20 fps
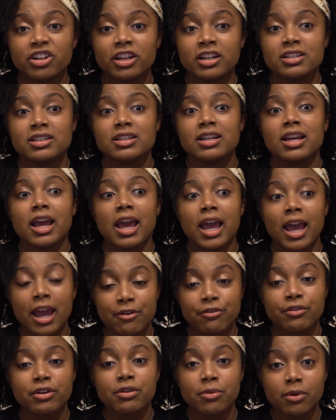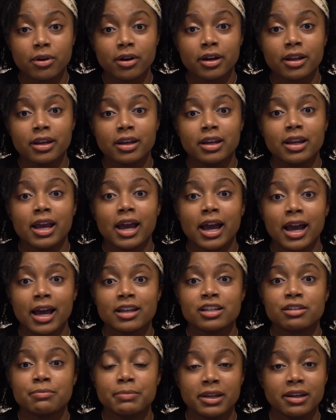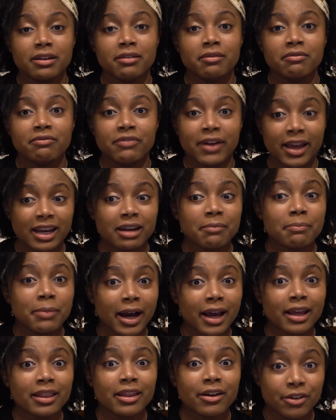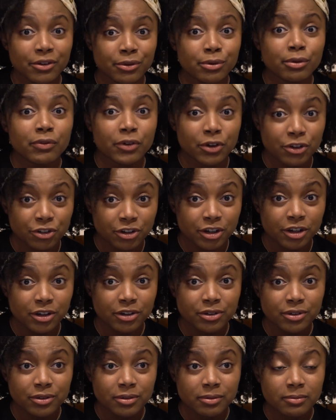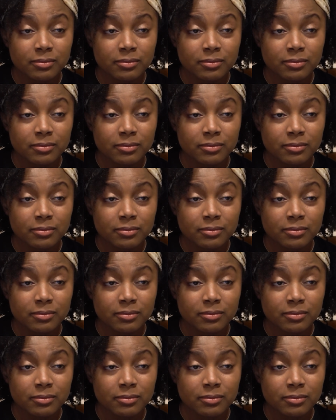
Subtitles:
it's everyone has been vetted by their universities,